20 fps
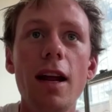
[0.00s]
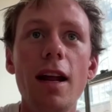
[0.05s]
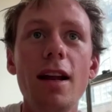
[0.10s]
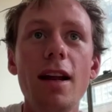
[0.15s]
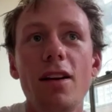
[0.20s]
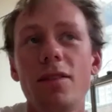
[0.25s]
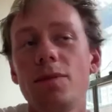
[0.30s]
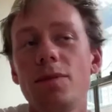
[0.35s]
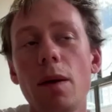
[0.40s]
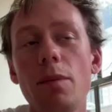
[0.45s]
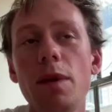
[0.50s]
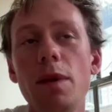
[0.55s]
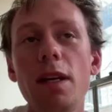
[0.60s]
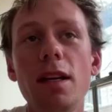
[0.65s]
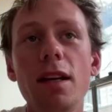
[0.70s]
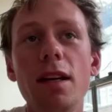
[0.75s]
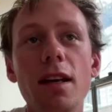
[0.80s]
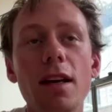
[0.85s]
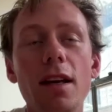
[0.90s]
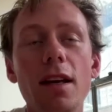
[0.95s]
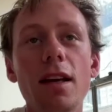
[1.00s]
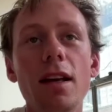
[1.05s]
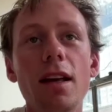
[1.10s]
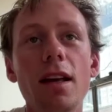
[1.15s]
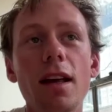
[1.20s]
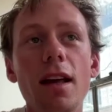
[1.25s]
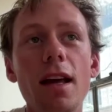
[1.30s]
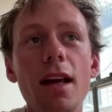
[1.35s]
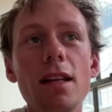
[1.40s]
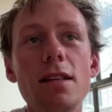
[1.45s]
And I mean,
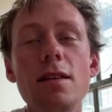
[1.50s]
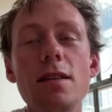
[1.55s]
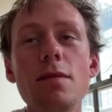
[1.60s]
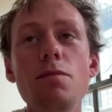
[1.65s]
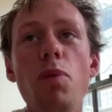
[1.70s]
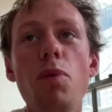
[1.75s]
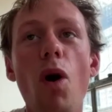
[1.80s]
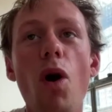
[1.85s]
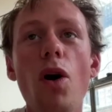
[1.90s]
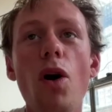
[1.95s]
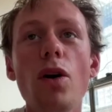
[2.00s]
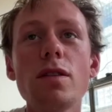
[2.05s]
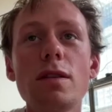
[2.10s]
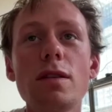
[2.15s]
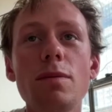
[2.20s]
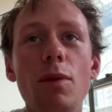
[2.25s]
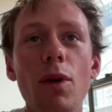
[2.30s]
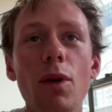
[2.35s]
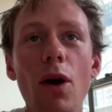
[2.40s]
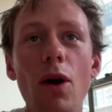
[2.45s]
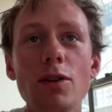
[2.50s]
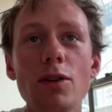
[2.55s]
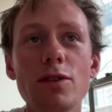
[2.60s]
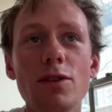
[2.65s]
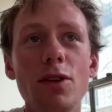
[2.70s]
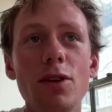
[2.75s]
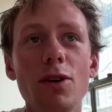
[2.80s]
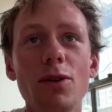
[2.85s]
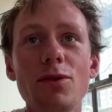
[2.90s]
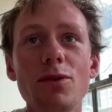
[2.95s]
it's impossible
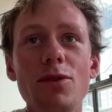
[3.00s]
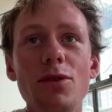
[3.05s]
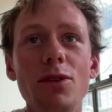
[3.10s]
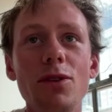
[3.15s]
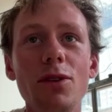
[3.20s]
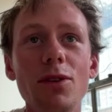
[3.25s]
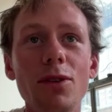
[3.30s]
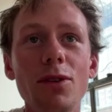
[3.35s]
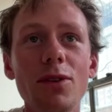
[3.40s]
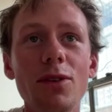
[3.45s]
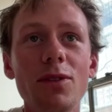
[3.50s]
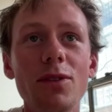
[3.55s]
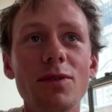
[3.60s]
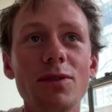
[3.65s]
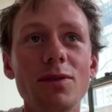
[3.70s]
also to